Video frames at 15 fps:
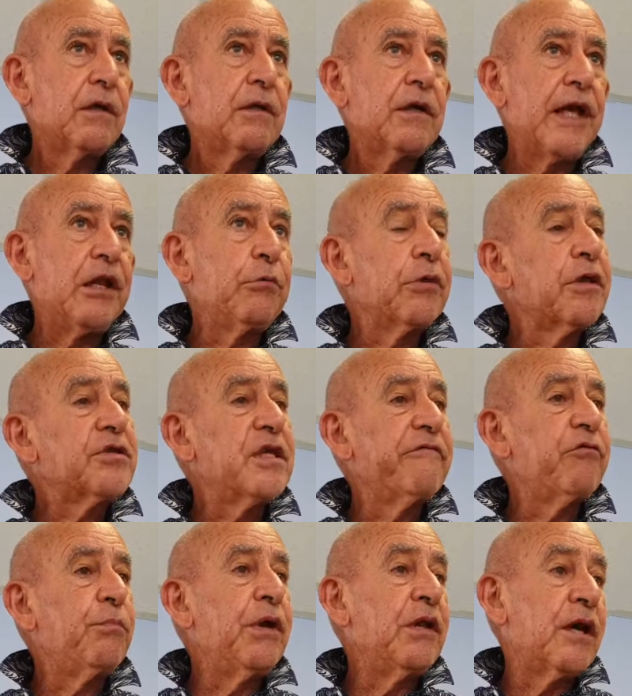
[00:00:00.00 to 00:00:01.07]
Anyone that's
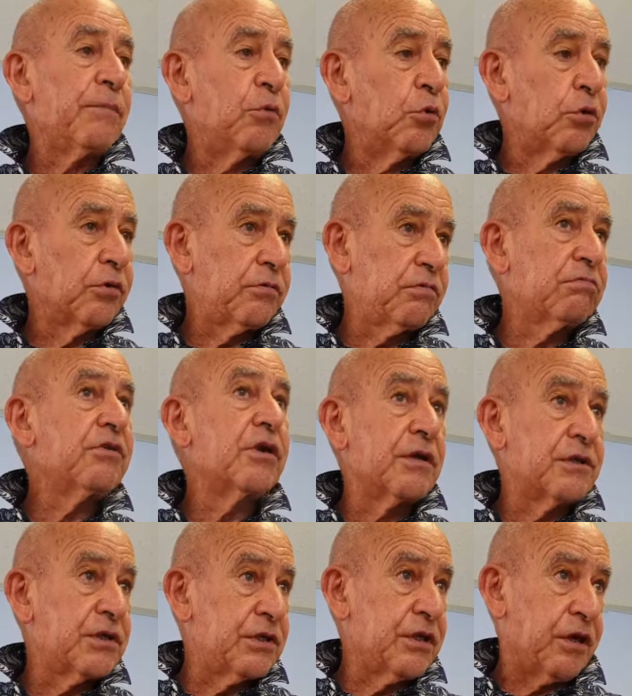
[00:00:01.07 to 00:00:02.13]
ever been up north, you
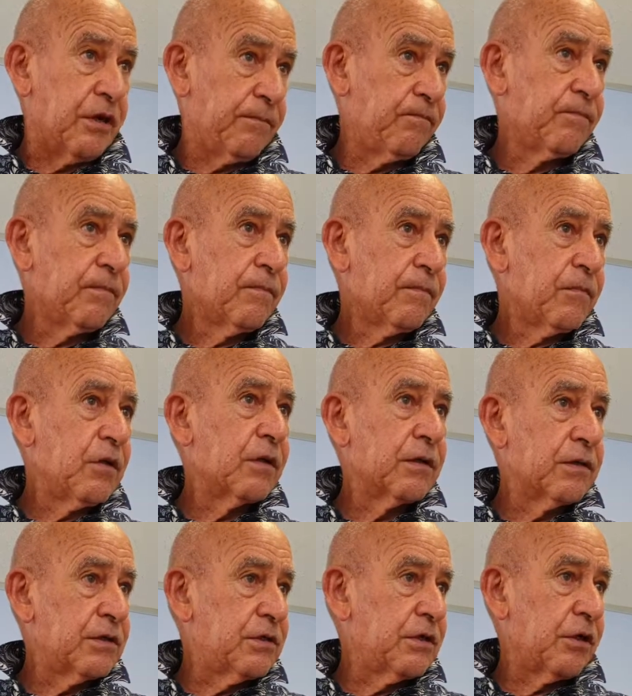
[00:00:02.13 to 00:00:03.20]
can see. You
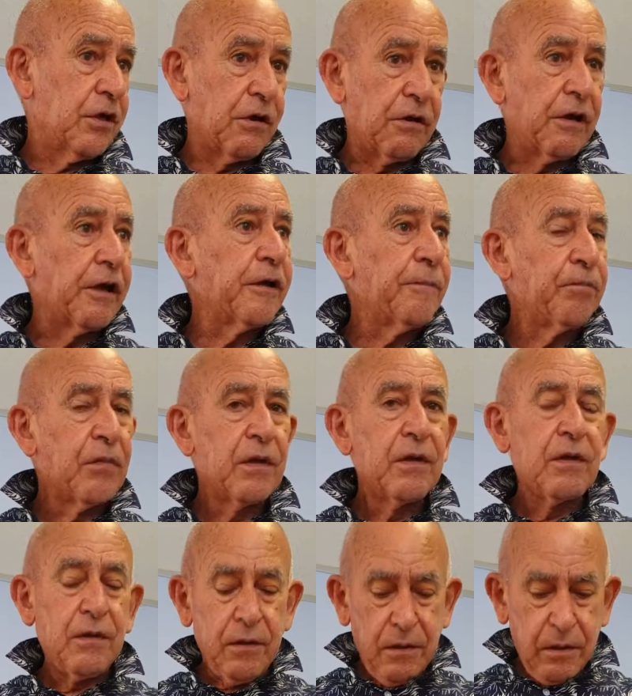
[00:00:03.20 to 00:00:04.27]
can see, okay?
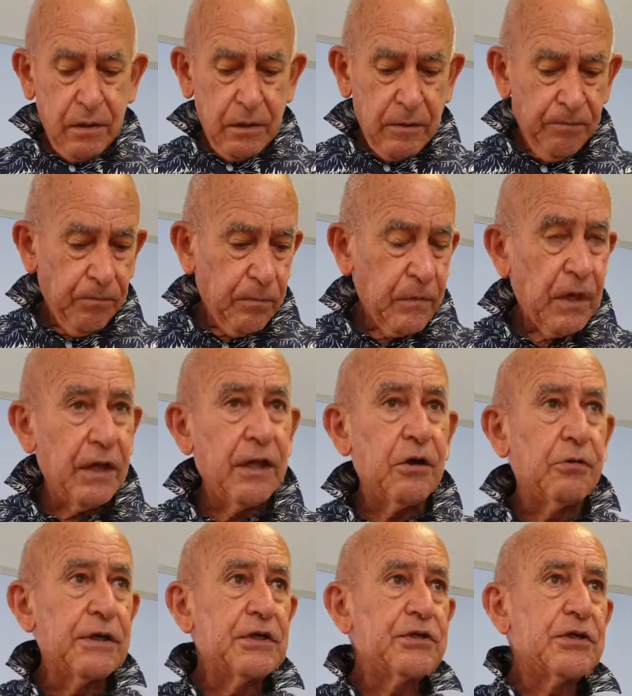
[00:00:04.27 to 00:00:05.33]
Any
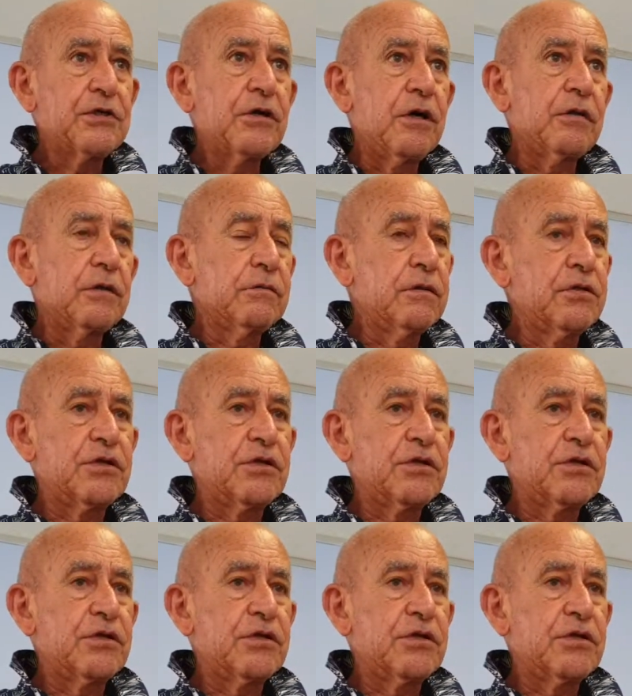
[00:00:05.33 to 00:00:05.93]
questions on the